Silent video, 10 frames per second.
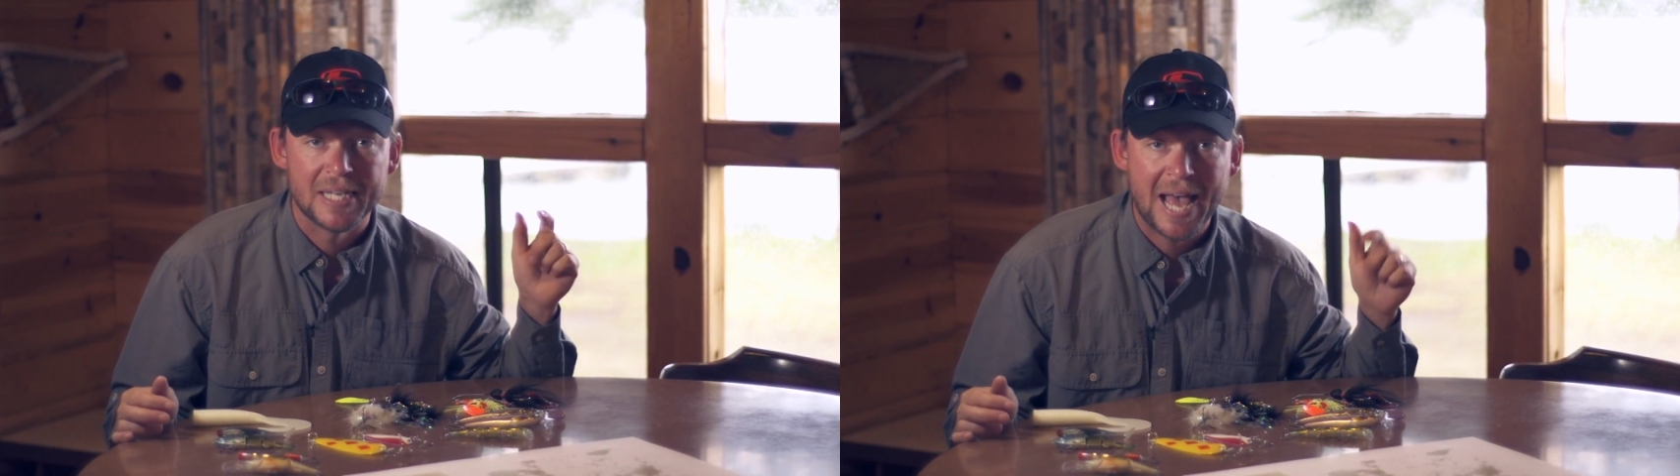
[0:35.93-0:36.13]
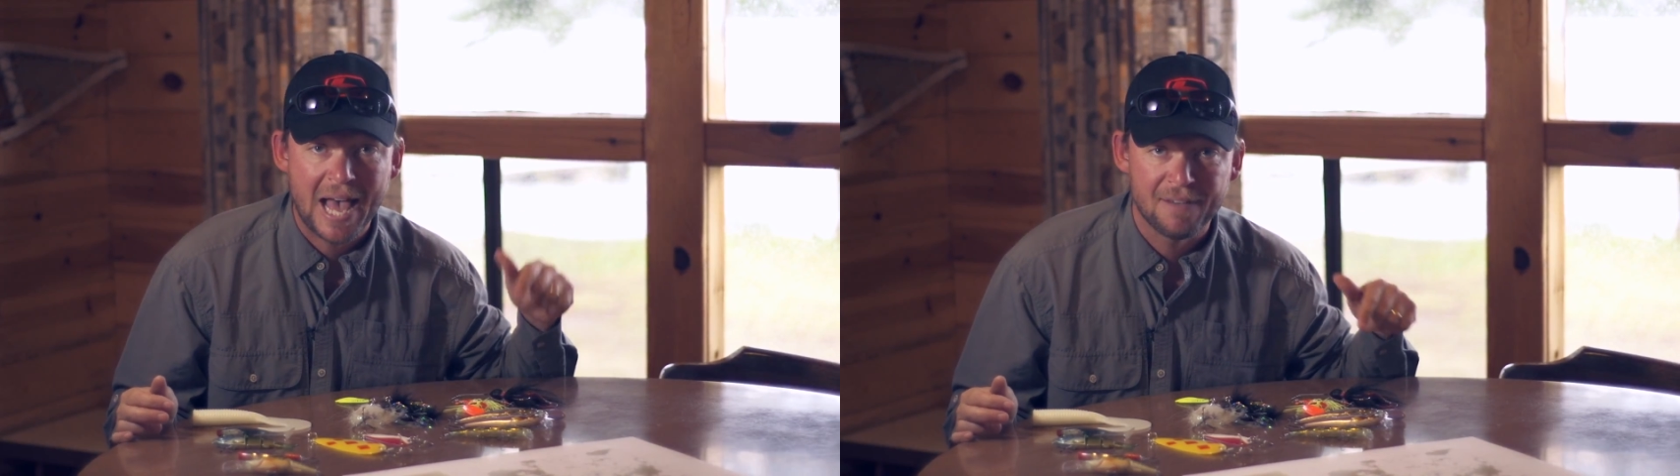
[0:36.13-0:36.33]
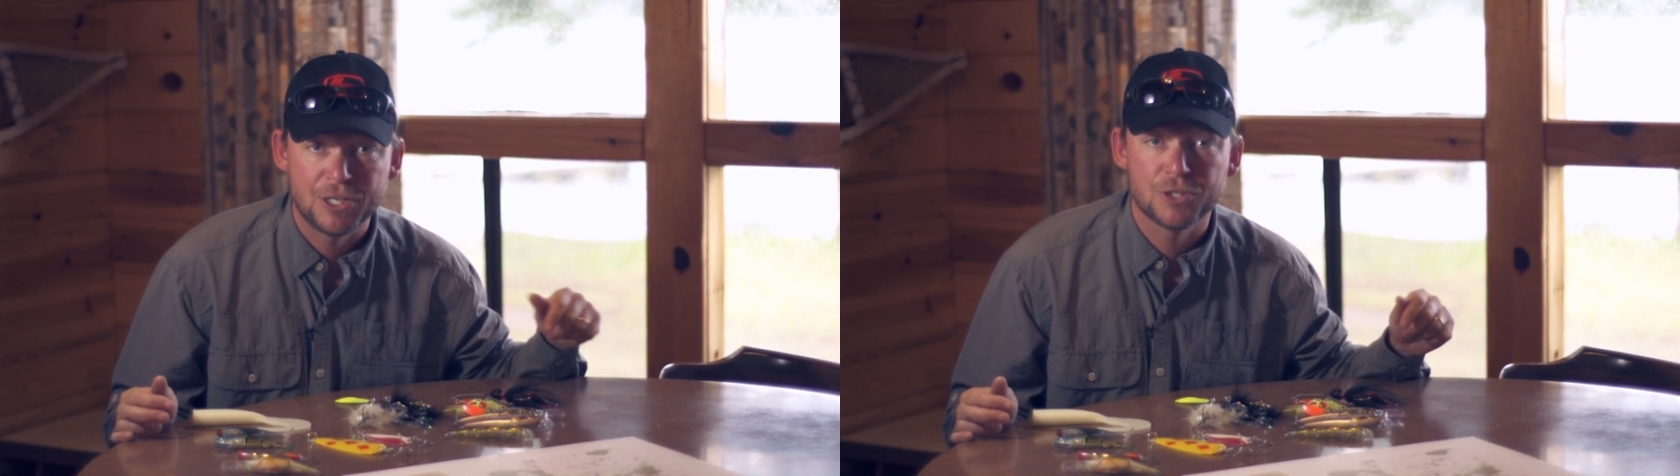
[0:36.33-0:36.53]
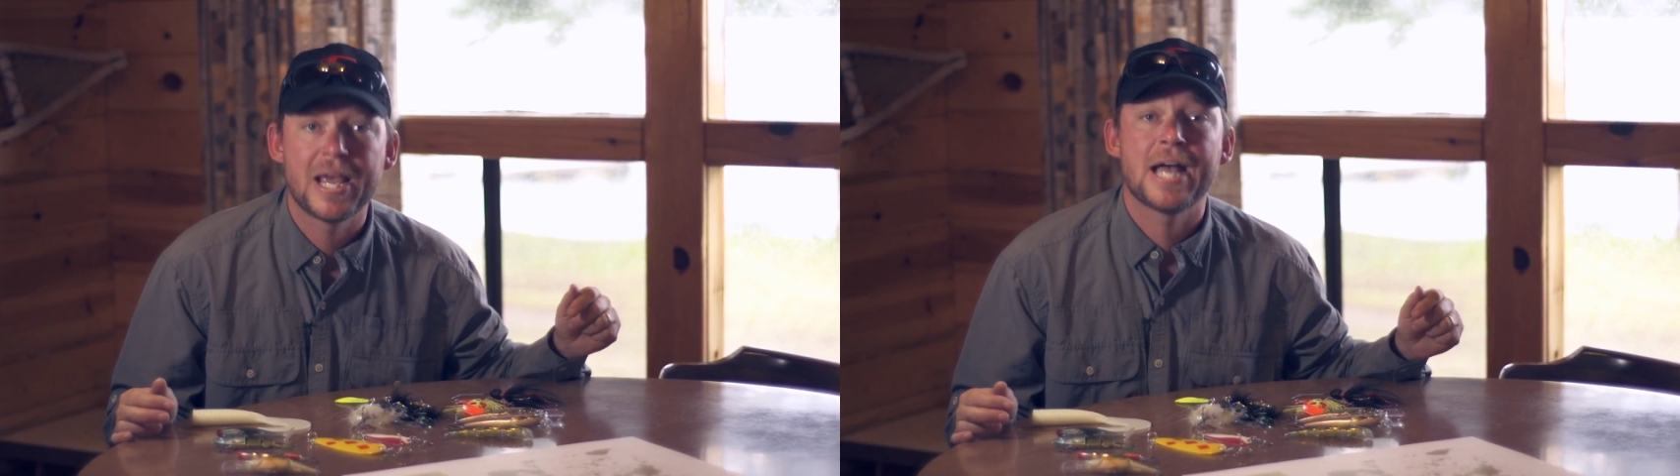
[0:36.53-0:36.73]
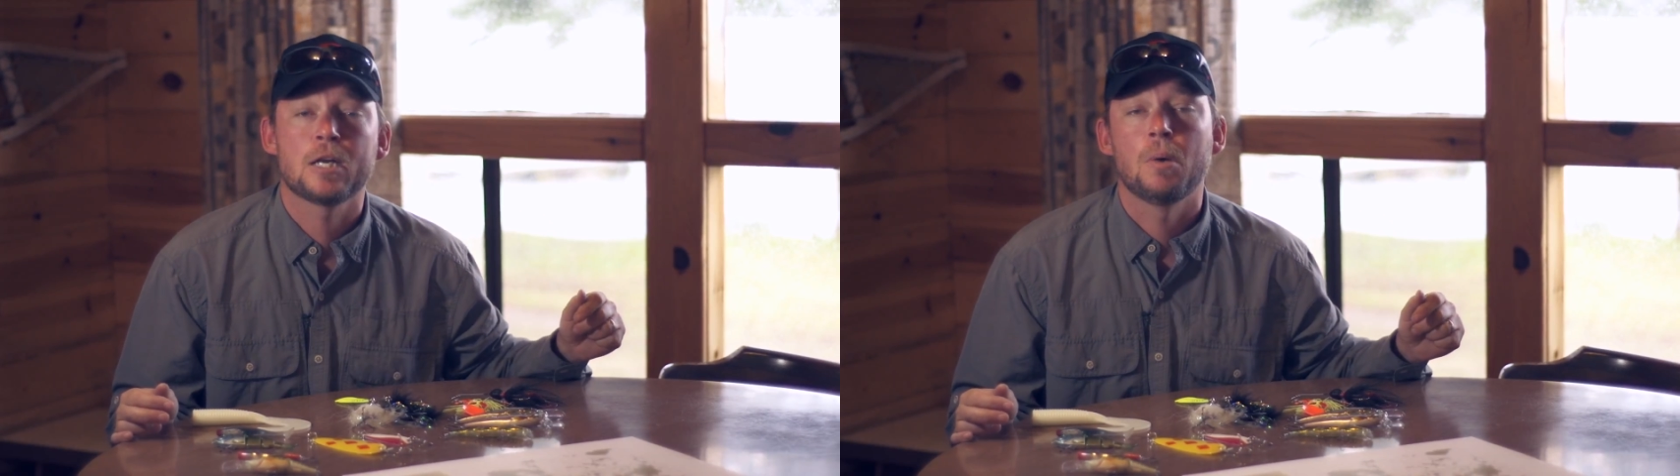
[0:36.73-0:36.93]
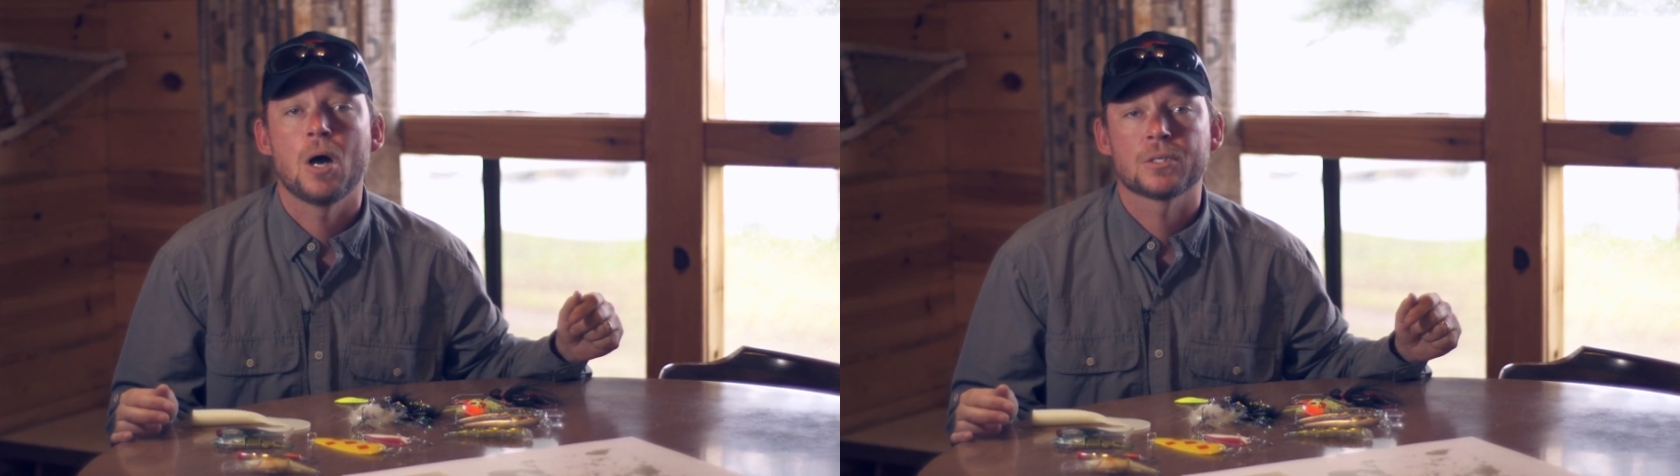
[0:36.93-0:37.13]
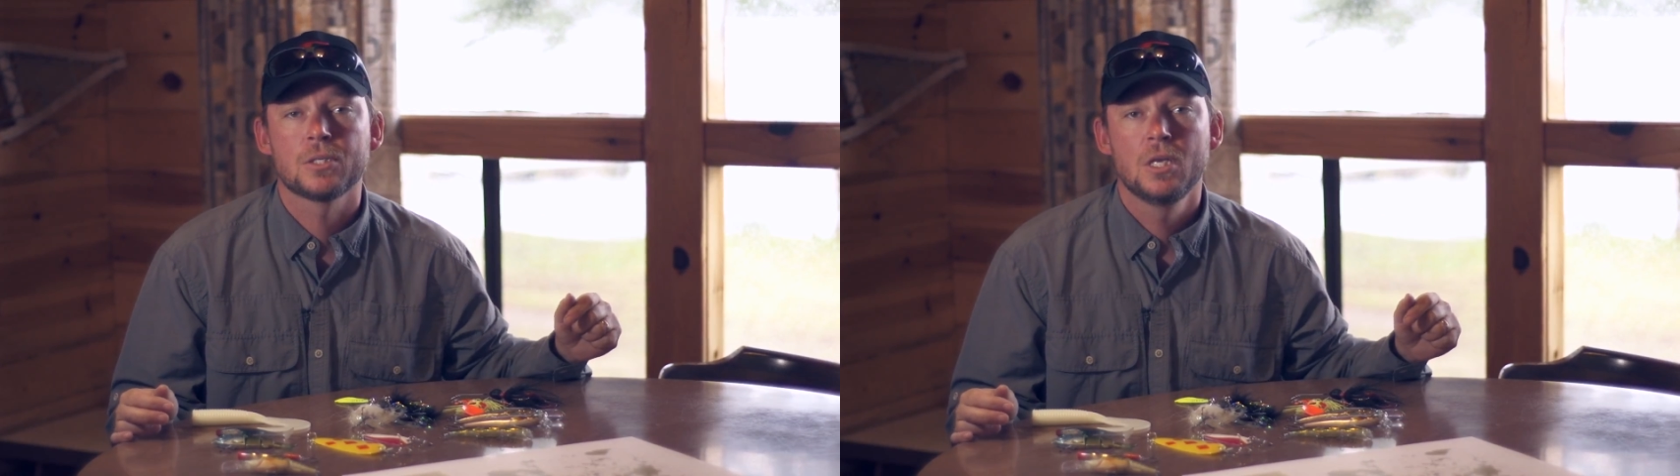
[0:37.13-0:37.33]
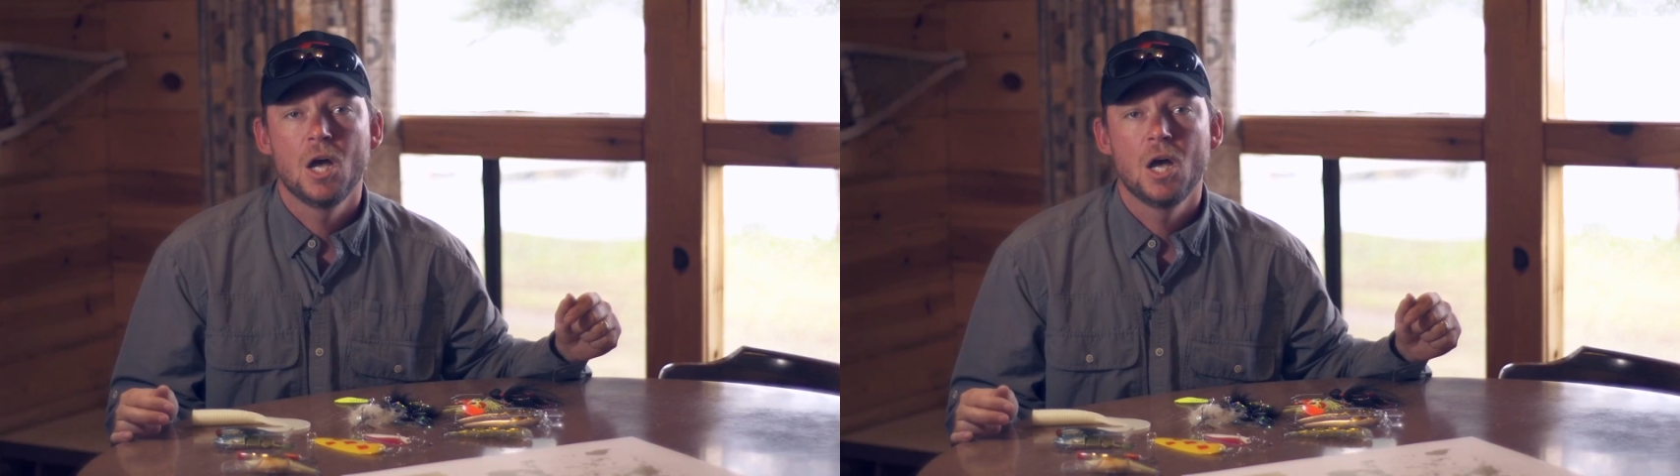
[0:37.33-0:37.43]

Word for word: to have in your tackle box